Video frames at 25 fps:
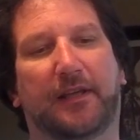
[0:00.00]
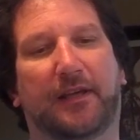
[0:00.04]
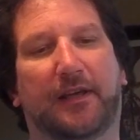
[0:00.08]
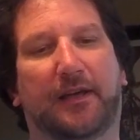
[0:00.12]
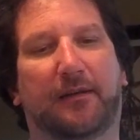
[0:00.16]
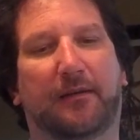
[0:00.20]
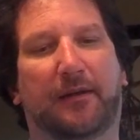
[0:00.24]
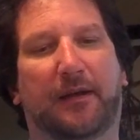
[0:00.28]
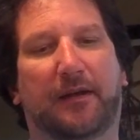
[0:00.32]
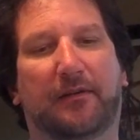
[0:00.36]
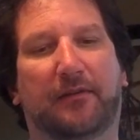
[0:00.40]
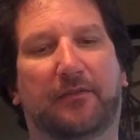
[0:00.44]

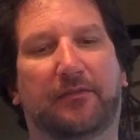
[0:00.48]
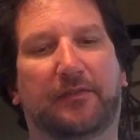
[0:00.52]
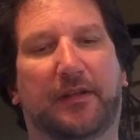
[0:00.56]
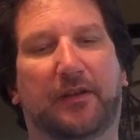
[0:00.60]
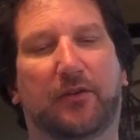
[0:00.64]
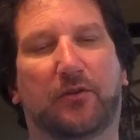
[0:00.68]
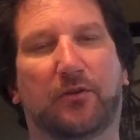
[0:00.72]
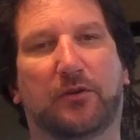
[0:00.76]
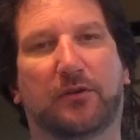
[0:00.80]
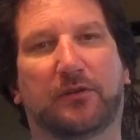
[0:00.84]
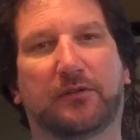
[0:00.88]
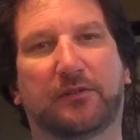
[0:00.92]
I don't know if
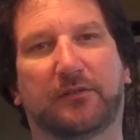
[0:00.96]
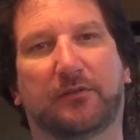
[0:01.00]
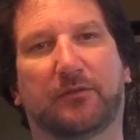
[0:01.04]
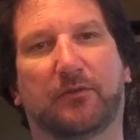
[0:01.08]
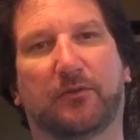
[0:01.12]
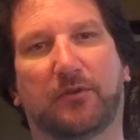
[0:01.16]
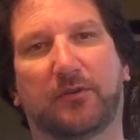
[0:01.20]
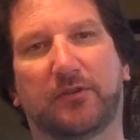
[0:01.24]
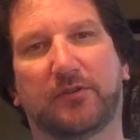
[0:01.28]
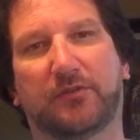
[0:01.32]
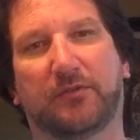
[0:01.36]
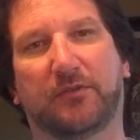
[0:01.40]
that gold or
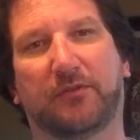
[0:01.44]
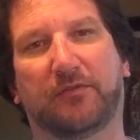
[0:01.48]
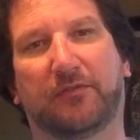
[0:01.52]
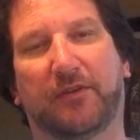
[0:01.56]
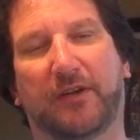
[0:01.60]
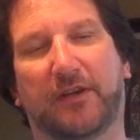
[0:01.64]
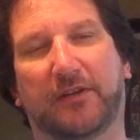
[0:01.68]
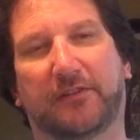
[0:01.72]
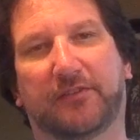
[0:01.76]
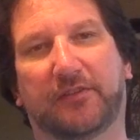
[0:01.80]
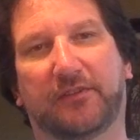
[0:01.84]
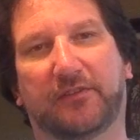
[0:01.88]
orange
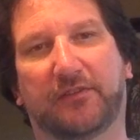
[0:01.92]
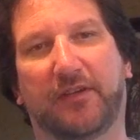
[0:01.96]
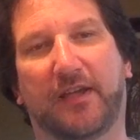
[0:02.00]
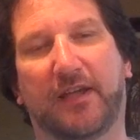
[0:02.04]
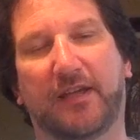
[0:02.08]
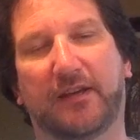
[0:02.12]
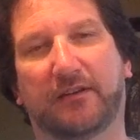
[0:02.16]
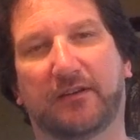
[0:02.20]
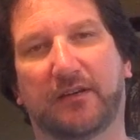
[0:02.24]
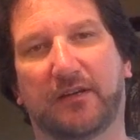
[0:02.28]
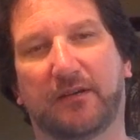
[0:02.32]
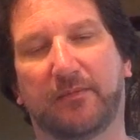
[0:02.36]
reflects this
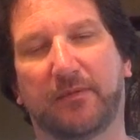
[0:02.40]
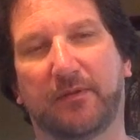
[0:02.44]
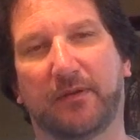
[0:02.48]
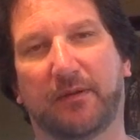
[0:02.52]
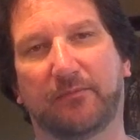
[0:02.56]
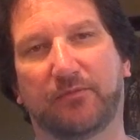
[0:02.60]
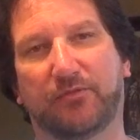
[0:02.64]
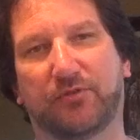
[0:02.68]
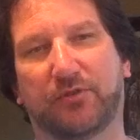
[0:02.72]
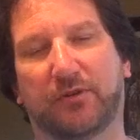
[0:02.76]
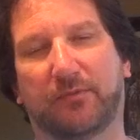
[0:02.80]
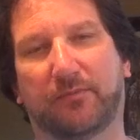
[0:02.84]
light a little bit.
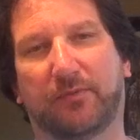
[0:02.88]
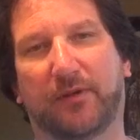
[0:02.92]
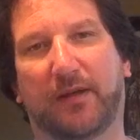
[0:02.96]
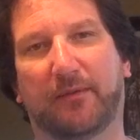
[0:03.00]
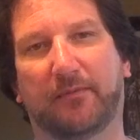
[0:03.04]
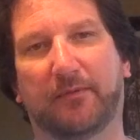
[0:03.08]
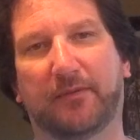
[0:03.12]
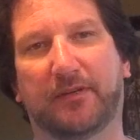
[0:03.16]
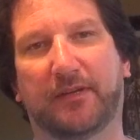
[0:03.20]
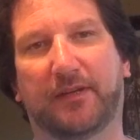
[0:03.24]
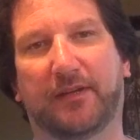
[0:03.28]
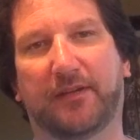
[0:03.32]
I'm sure it
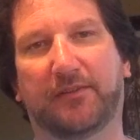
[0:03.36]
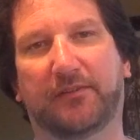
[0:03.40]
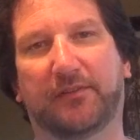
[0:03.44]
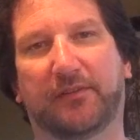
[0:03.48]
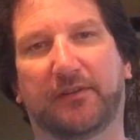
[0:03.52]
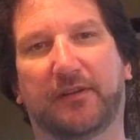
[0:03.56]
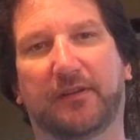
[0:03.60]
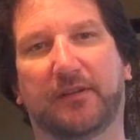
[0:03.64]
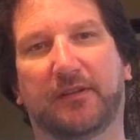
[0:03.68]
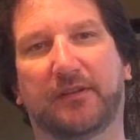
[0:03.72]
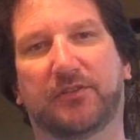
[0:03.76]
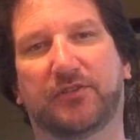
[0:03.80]
probably does,
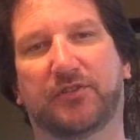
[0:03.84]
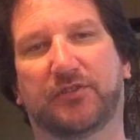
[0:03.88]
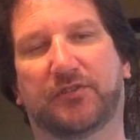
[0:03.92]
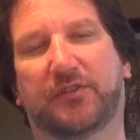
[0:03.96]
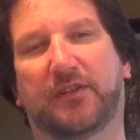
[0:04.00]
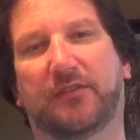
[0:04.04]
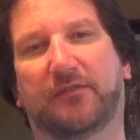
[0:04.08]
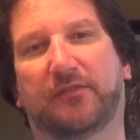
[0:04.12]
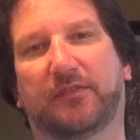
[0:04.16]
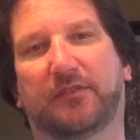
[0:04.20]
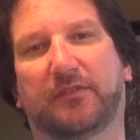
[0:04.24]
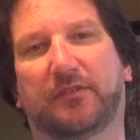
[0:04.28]
and it
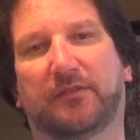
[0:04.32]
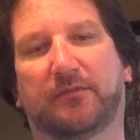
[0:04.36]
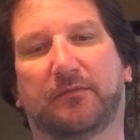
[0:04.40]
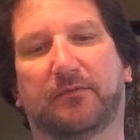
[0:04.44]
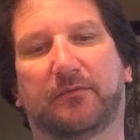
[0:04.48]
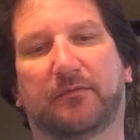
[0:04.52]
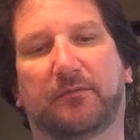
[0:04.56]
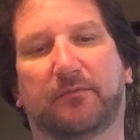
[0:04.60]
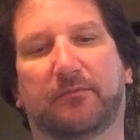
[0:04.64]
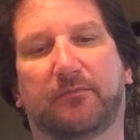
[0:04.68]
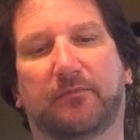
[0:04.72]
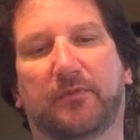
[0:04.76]
just gives it a
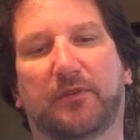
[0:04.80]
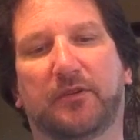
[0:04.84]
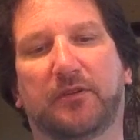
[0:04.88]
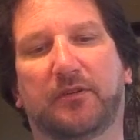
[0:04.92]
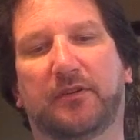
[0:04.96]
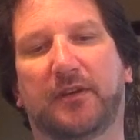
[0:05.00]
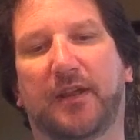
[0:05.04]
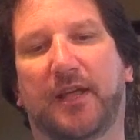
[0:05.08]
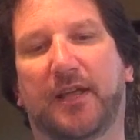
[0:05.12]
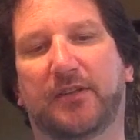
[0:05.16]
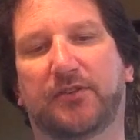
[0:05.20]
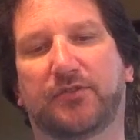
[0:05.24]

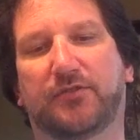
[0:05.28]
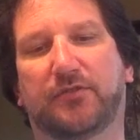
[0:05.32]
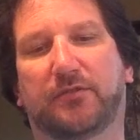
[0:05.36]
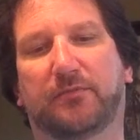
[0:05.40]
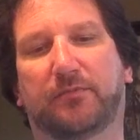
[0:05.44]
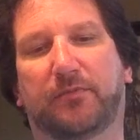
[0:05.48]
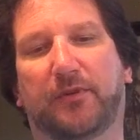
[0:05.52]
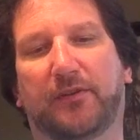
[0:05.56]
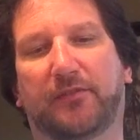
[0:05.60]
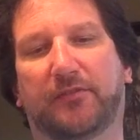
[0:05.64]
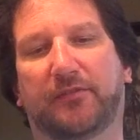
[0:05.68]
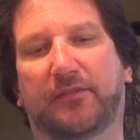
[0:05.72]
really
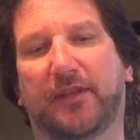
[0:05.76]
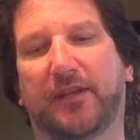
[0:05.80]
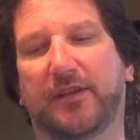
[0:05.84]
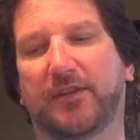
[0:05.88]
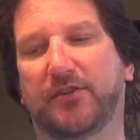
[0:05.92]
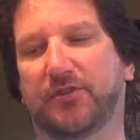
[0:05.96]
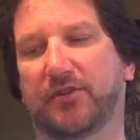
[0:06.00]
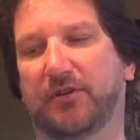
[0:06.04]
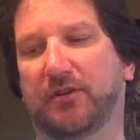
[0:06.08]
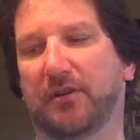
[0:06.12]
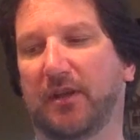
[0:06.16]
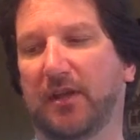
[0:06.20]
natural
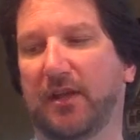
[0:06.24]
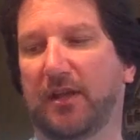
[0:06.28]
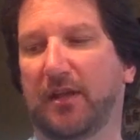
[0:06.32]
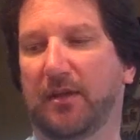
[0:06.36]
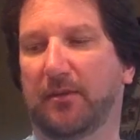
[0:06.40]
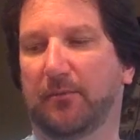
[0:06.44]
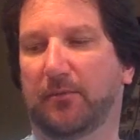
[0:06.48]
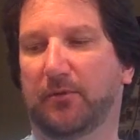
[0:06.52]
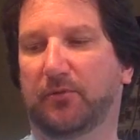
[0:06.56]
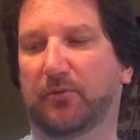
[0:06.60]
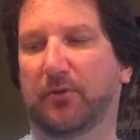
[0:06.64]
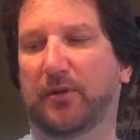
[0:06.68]
presentation.
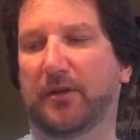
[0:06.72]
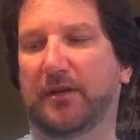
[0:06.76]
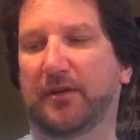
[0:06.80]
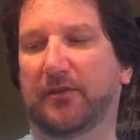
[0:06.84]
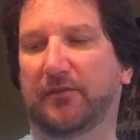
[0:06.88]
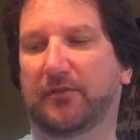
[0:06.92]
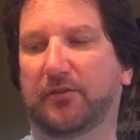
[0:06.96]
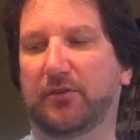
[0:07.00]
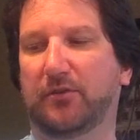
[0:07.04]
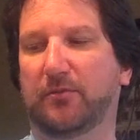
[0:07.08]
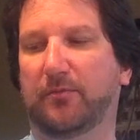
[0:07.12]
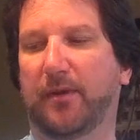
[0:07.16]
Between
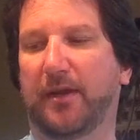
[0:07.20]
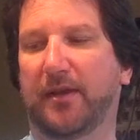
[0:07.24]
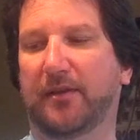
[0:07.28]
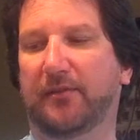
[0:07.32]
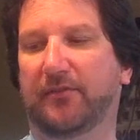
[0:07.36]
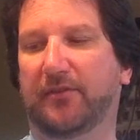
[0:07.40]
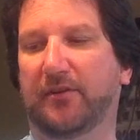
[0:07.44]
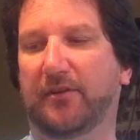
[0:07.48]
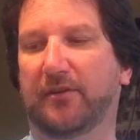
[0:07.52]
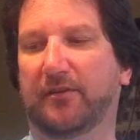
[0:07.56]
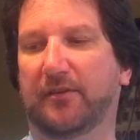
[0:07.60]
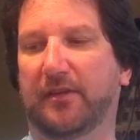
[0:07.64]
these two
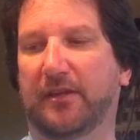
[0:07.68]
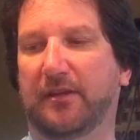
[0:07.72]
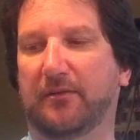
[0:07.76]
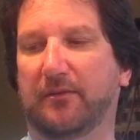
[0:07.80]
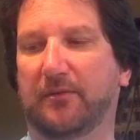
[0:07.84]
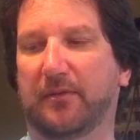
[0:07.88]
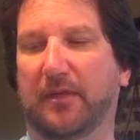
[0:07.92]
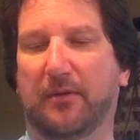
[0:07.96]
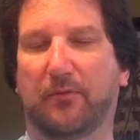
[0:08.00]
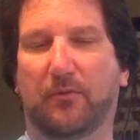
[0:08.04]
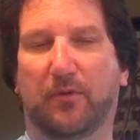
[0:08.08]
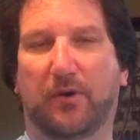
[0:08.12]
baits here,
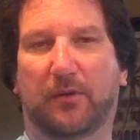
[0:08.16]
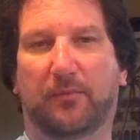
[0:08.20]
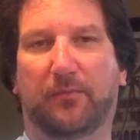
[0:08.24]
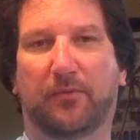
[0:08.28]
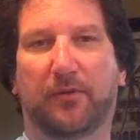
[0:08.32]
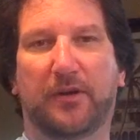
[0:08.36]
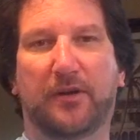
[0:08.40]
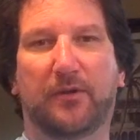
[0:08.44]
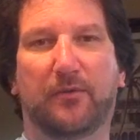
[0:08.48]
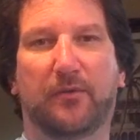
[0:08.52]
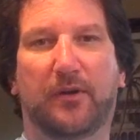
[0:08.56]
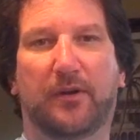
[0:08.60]
they
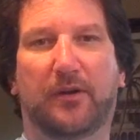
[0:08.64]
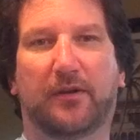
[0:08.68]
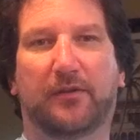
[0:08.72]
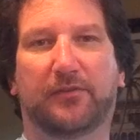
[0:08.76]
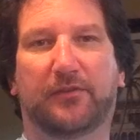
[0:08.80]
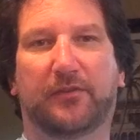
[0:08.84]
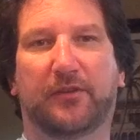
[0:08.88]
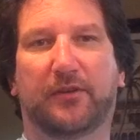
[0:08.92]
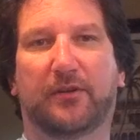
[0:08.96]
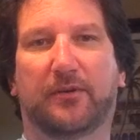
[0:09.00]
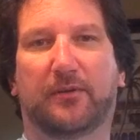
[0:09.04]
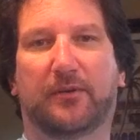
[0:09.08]
work pretty
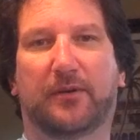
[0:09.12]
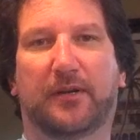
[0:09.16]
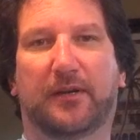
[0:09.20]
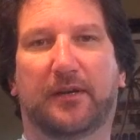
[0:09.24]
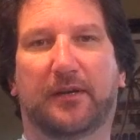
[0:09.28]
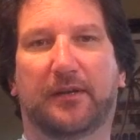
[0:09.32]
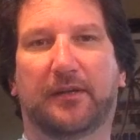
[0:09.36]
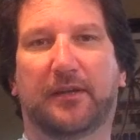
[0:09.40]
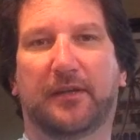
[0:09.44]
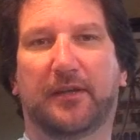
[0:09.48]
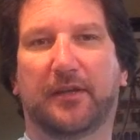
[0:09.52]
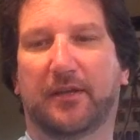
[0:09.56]
well,
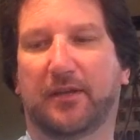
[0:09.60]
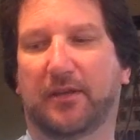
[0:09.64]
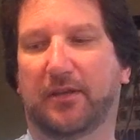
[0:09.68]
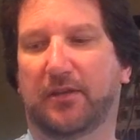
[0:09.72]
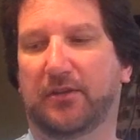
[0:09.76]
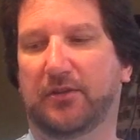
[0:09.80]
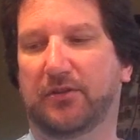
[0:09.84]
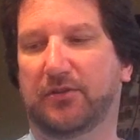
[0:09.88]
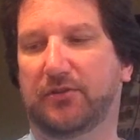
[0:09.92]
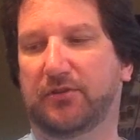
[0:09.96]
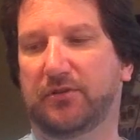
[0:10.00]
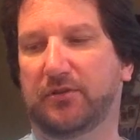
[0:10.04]
so
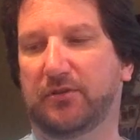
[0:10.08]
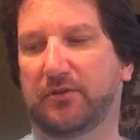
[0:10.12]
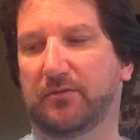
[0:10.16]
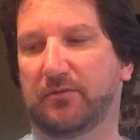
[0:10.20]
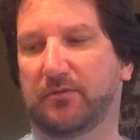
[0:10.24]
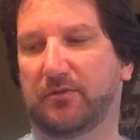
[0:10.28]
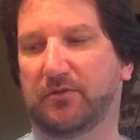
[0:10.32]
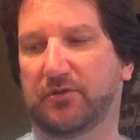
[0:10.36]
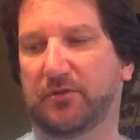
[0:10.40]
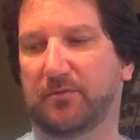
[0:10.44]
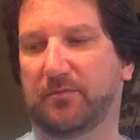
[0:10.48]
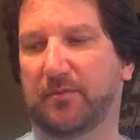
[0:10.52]
you
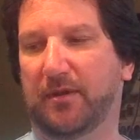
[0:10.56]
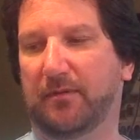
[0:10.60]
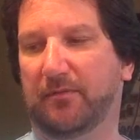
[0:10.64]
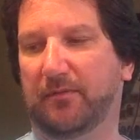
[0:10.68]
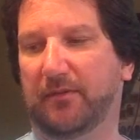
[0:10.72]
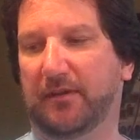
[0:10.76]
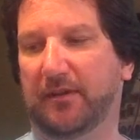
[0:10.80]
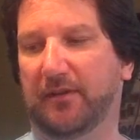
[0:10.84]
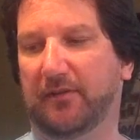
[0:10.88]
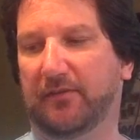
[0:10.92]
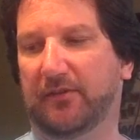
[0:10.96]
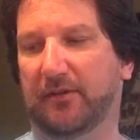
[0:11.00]
should be
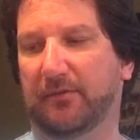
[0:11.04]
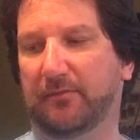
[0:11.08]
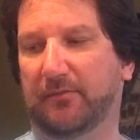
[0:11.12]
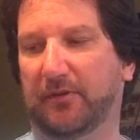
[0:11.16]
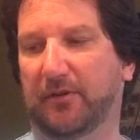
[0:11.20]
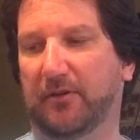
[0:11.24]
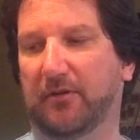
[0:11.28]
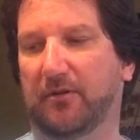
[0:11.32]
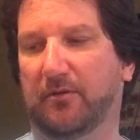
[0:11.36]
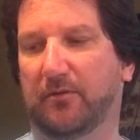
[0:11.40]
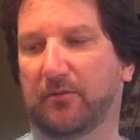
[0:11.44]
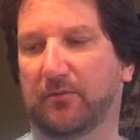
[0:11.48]
able to get
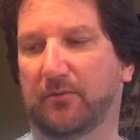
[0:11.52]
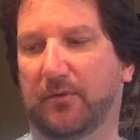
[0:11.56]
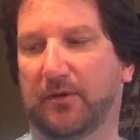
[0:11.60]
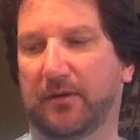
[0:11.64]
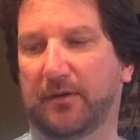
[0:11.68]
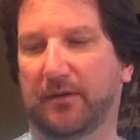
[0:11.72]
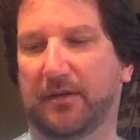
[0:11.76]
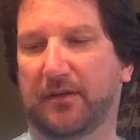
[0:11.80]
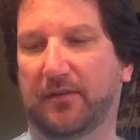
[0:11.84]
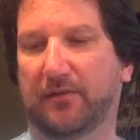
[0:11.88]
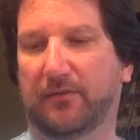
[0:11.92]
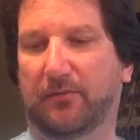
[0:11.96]
something going
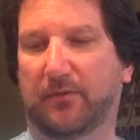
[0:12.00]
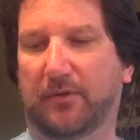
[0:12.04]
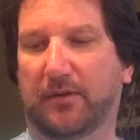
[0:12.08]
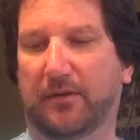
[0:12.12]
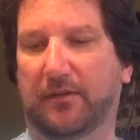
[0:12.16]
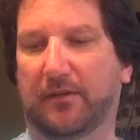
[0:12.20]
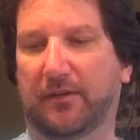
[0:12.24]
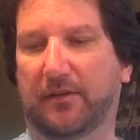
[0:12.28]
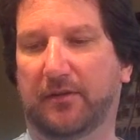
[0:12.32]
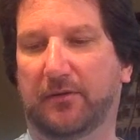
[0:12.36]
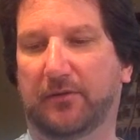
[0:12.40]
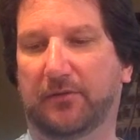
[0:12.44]
on either
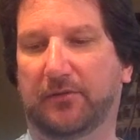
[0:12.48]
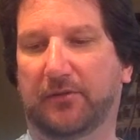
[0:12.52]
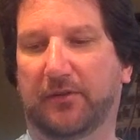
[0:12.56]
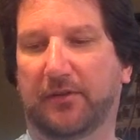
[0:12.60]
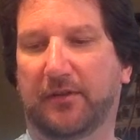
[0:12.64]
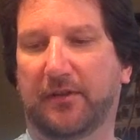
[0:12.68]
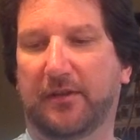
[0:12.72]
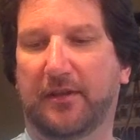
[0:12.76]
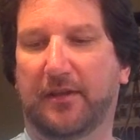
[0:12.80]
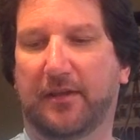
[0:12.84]
one of those.